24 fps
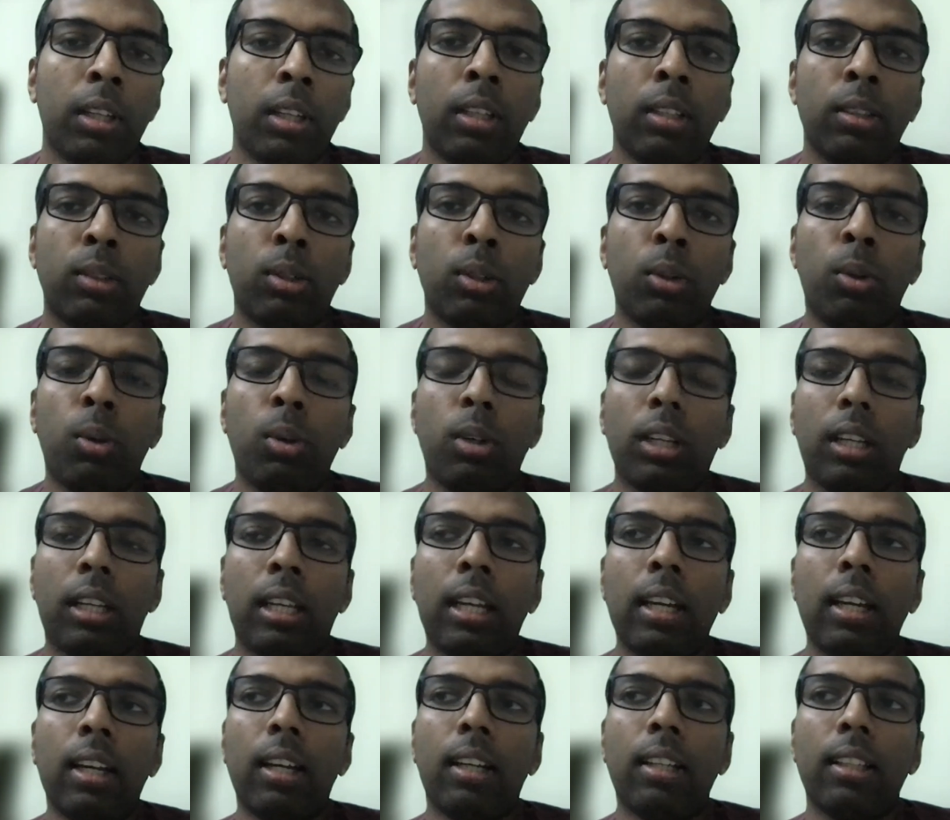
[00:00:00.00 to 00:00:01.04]
So
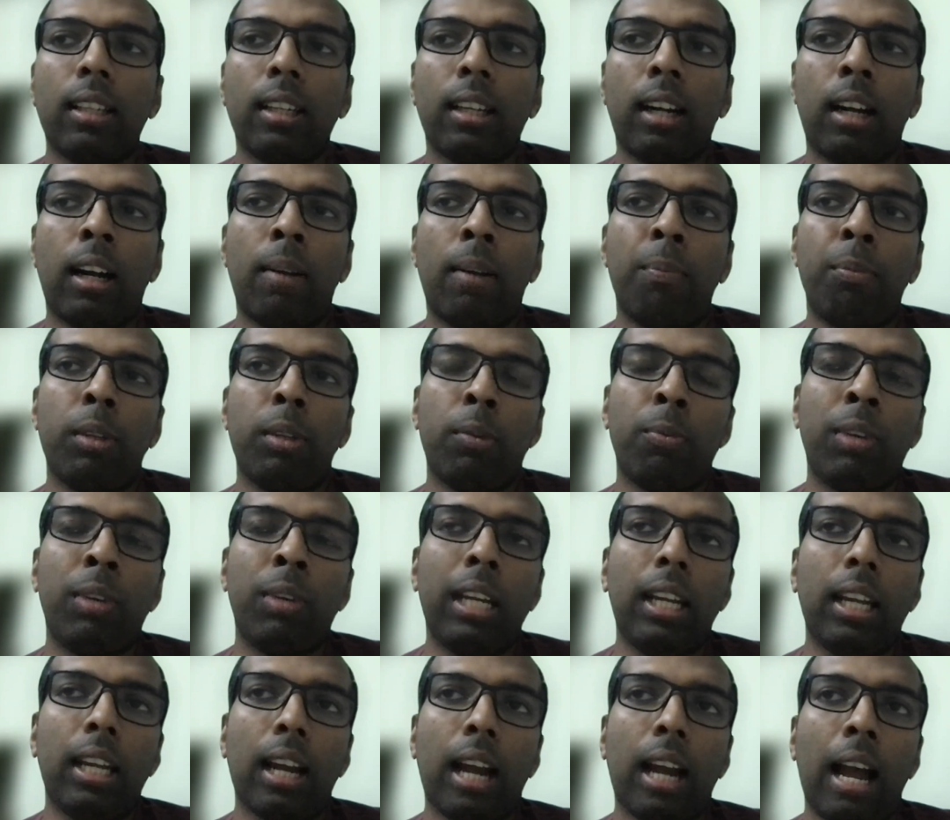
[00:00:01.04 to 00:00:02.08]
here
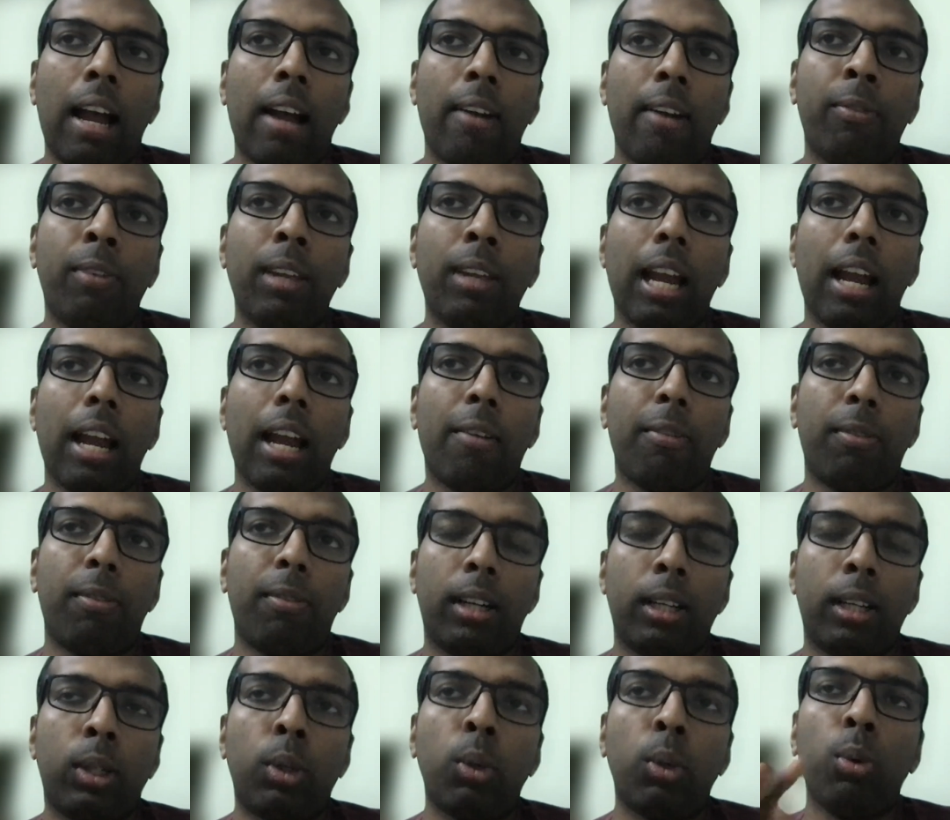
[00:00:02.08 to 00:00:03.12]
we have
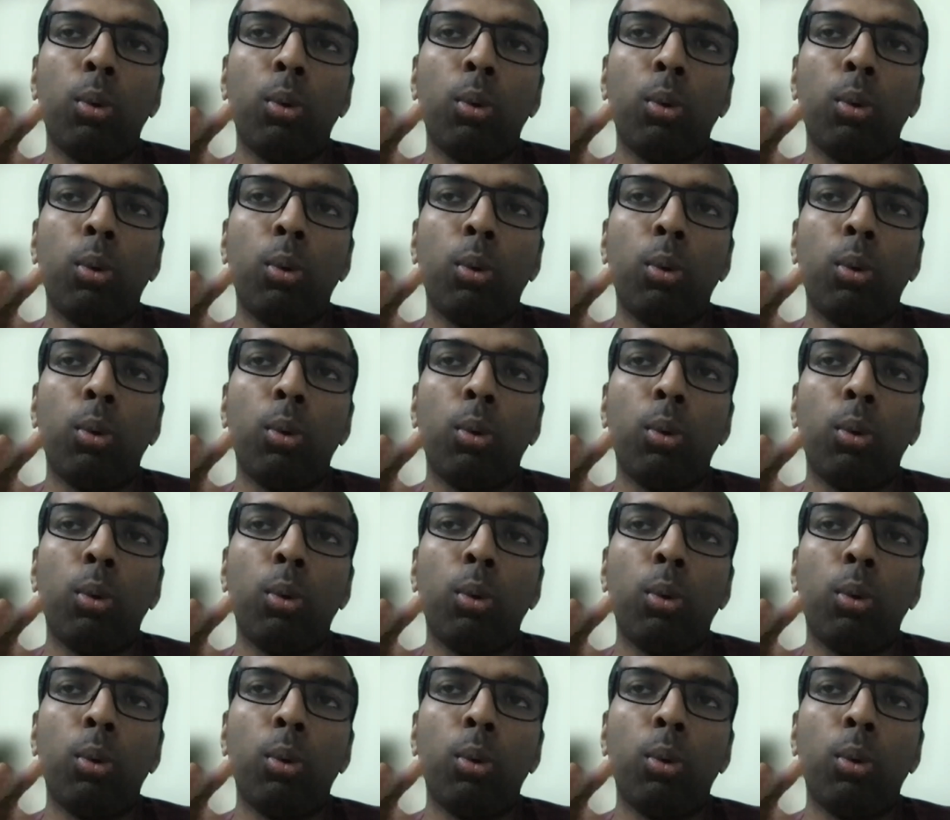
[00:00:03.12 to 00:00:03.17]
two